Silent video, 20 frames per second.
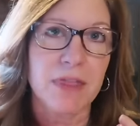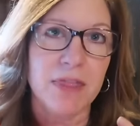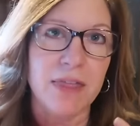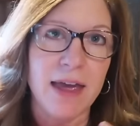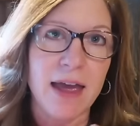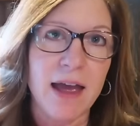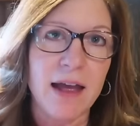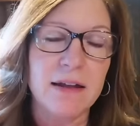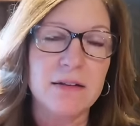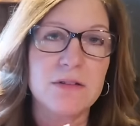
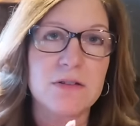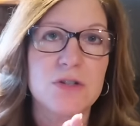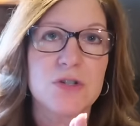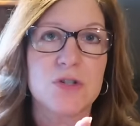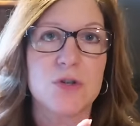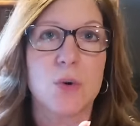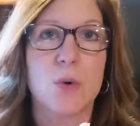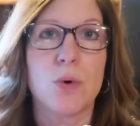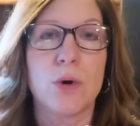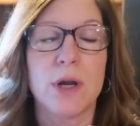that
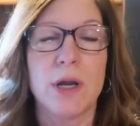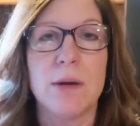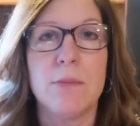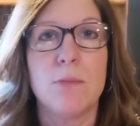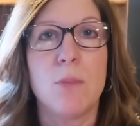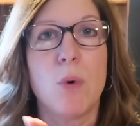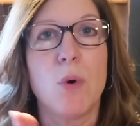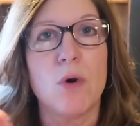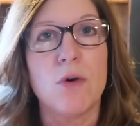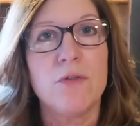story
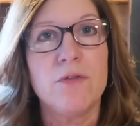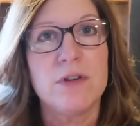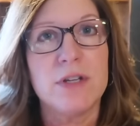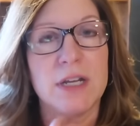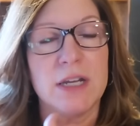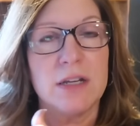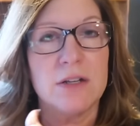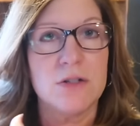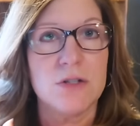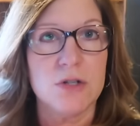morphed
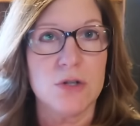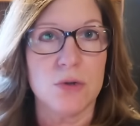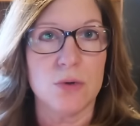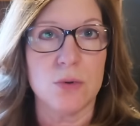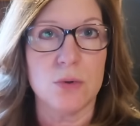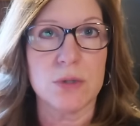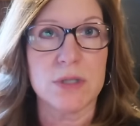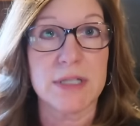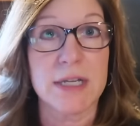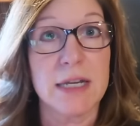
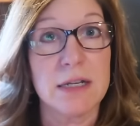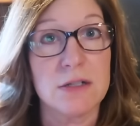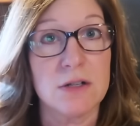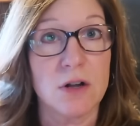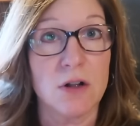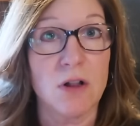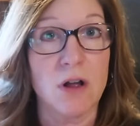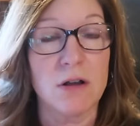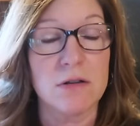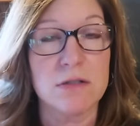into Santa
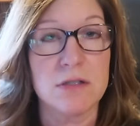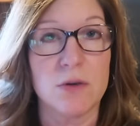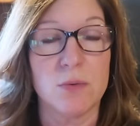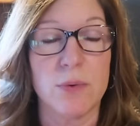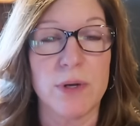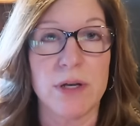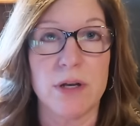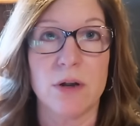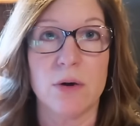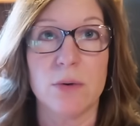Claus that
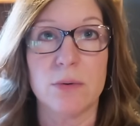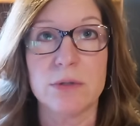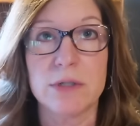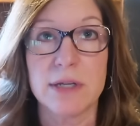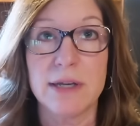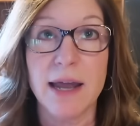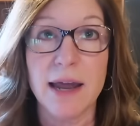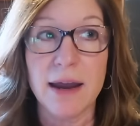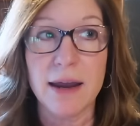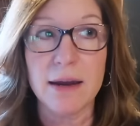we know
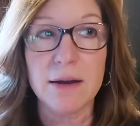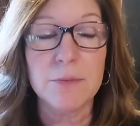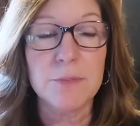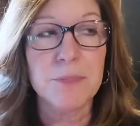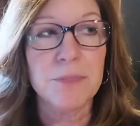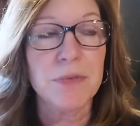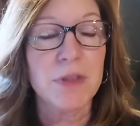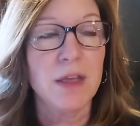today.